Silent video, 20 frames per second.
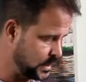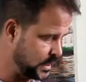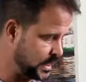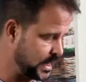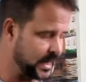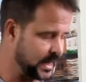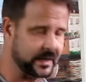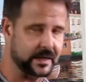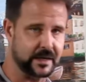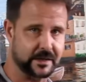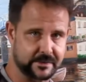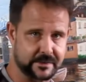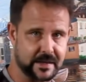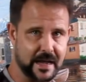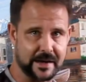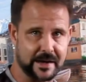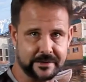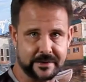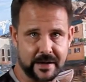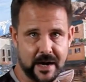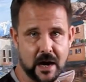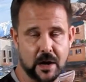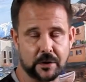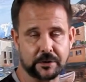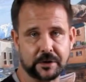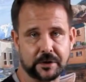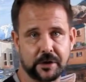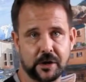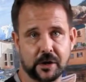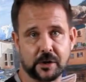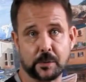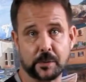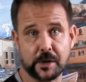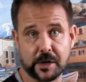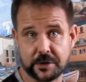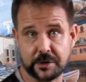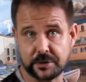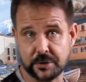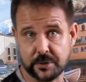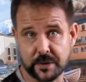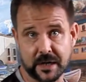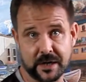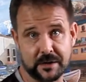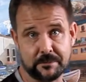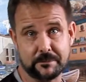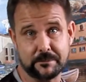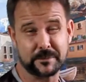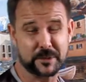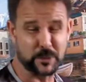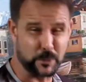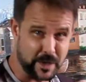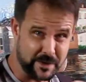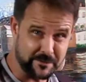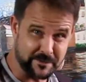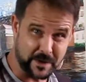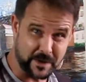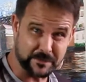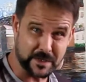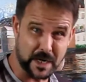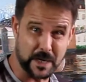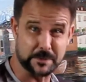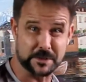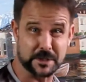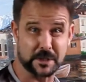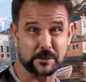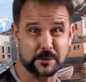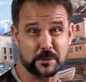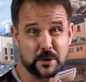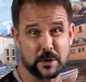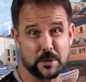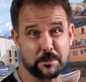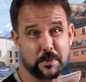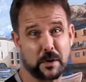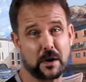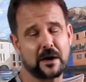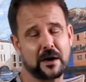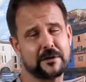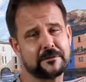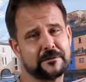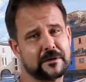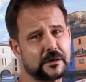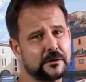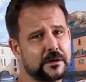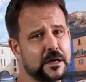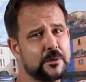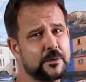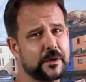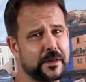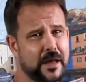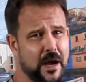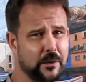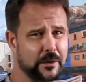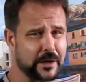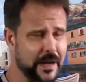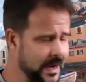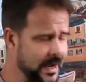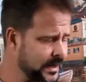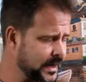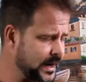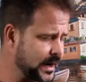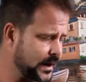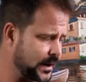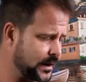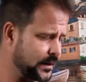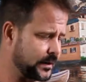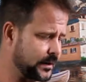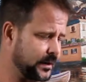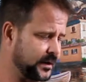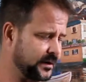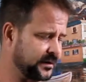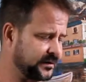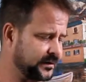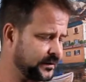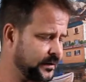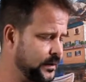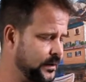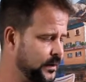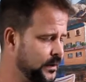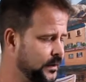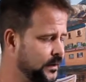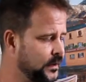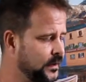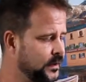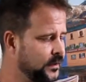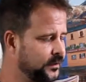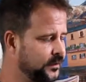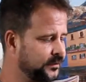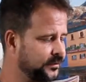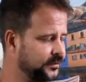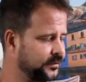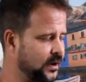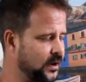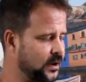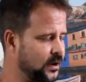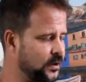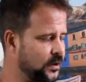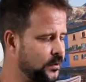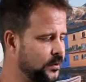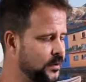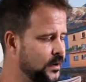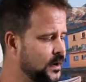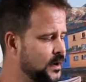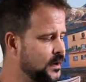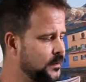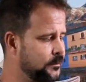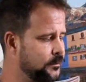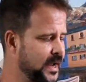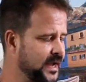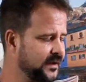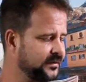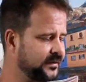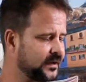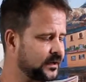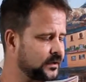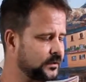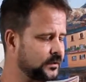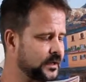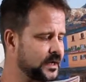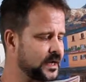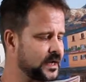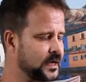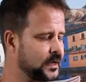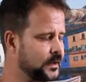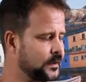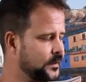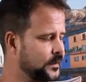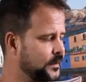and get that down, you know, to where you're doing it 25 times in a row perfectly without any errors. So basically,